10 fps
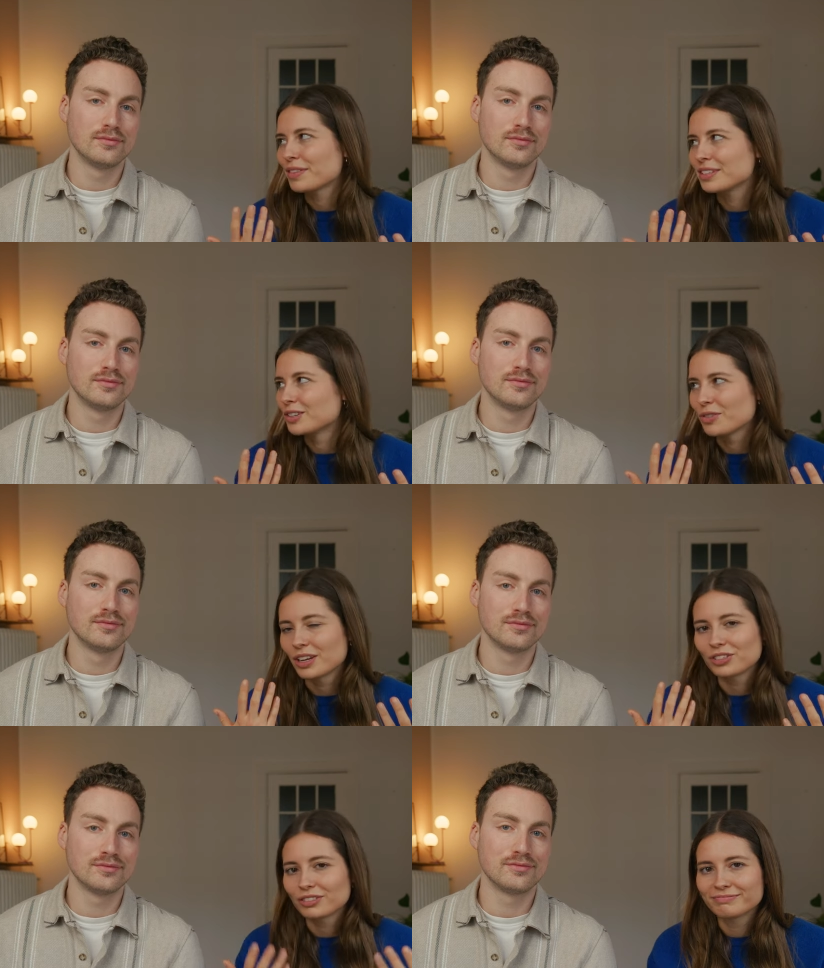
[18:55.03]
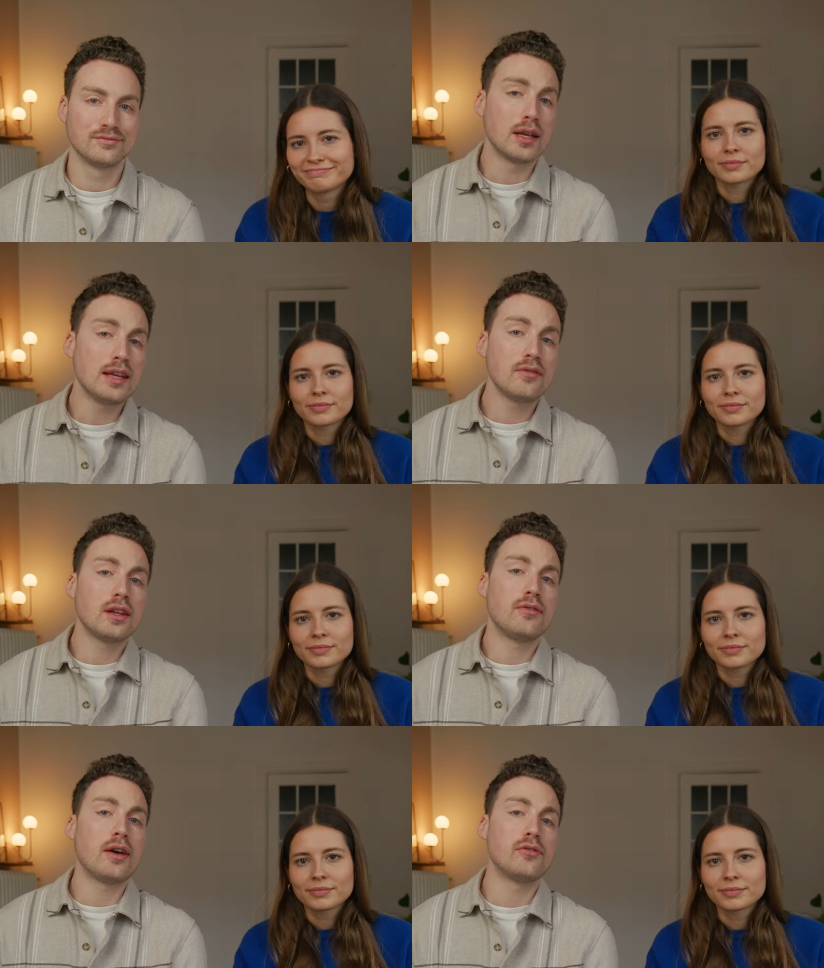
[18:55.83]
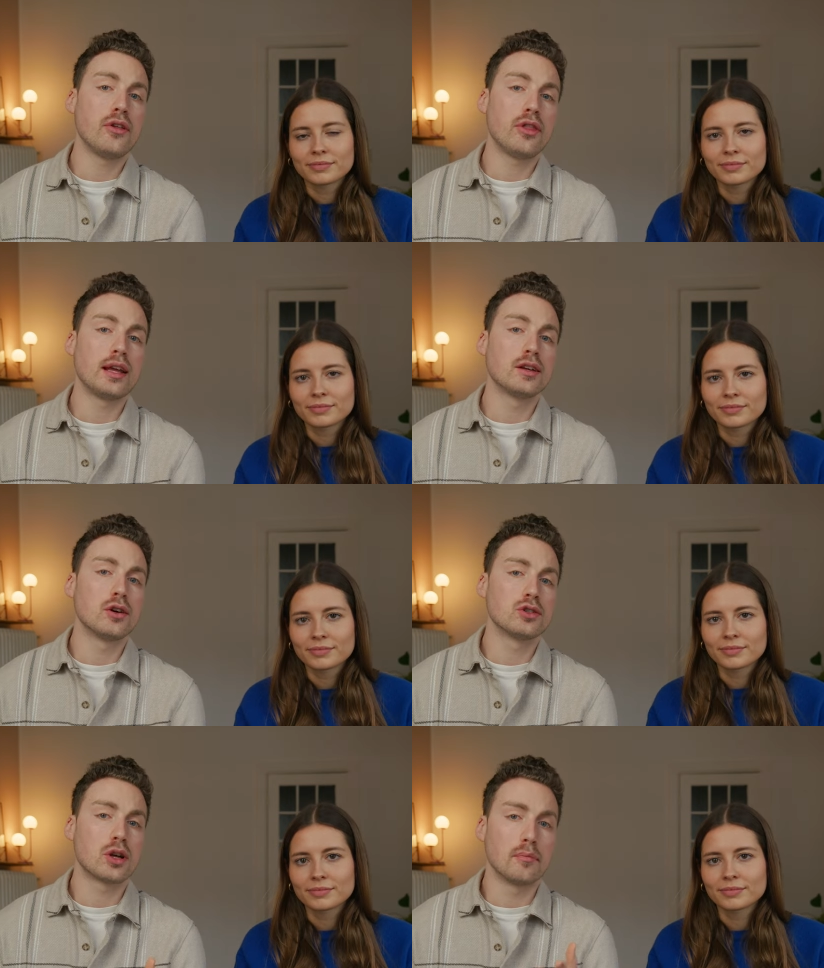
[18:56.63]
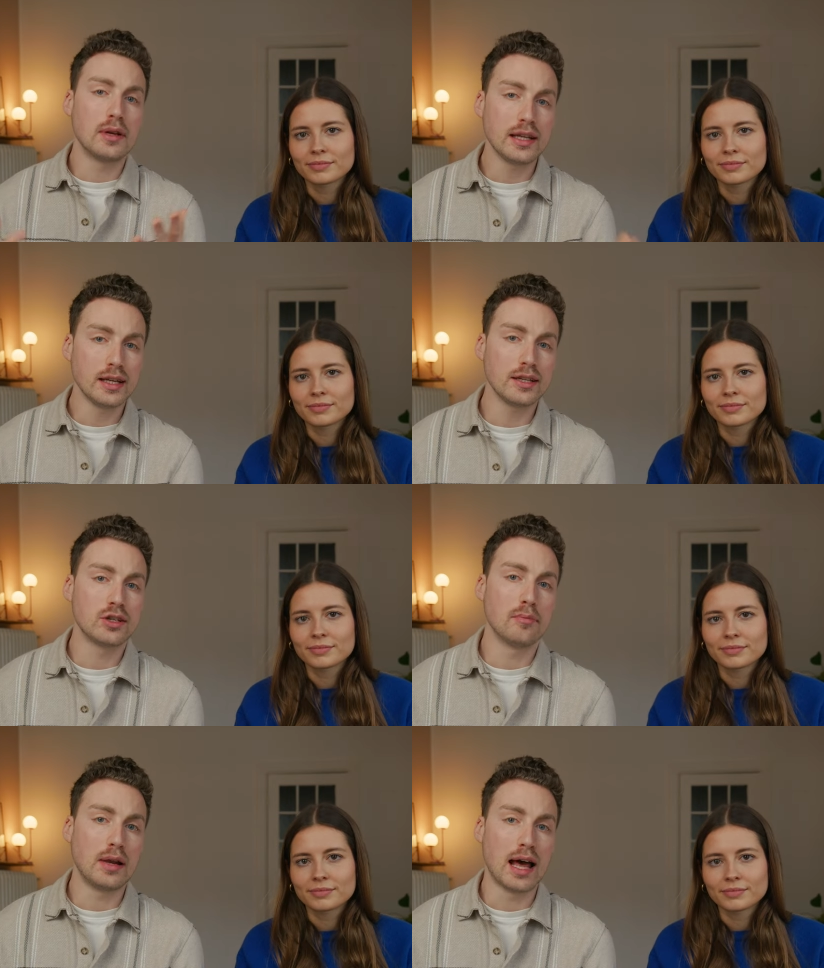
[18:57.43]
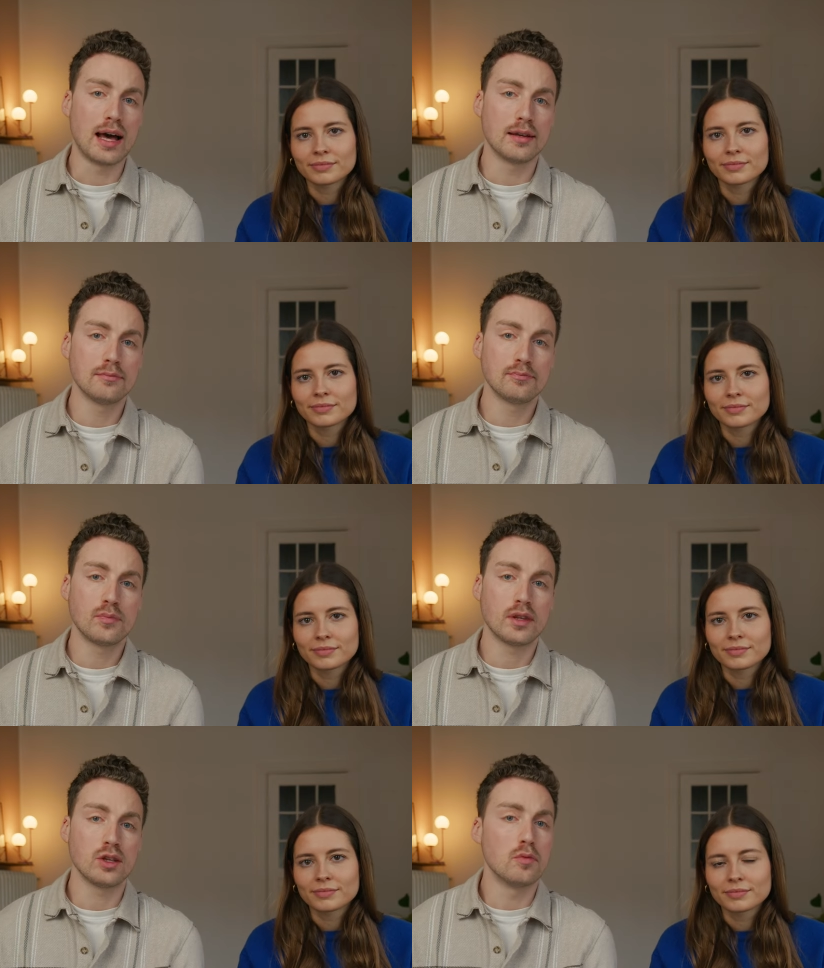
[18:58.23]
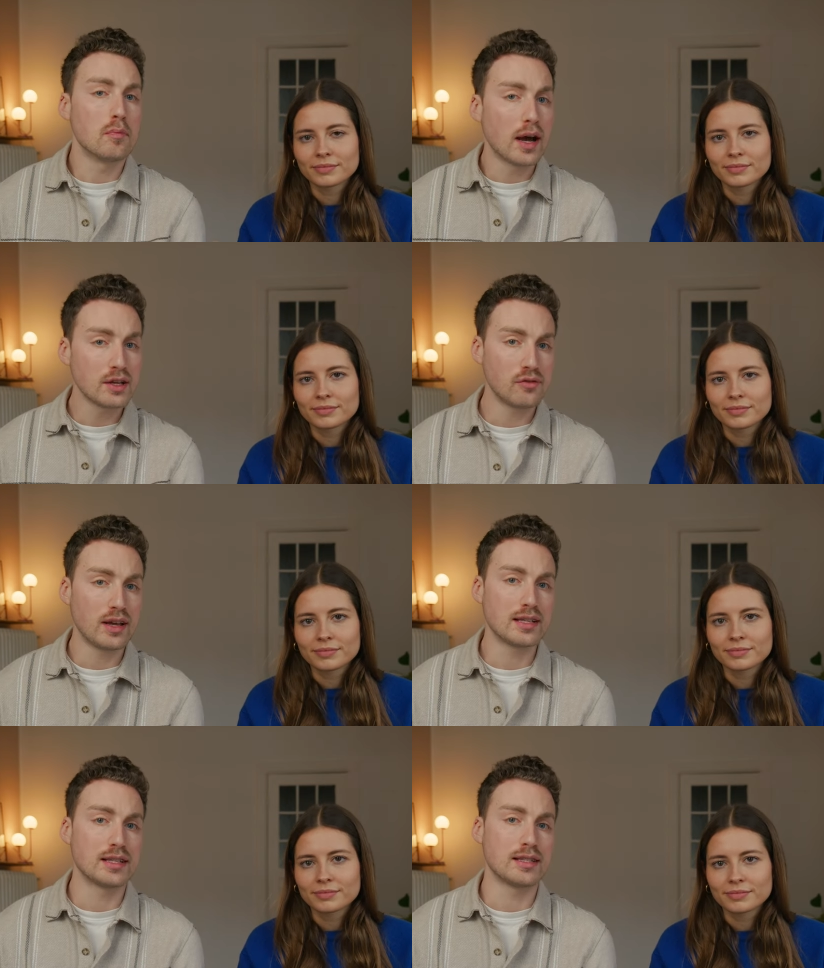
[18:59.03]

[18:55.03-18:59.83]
Speaker 1: of the situation.
Speaker 2: But even if everything goes completely to plan, you might face a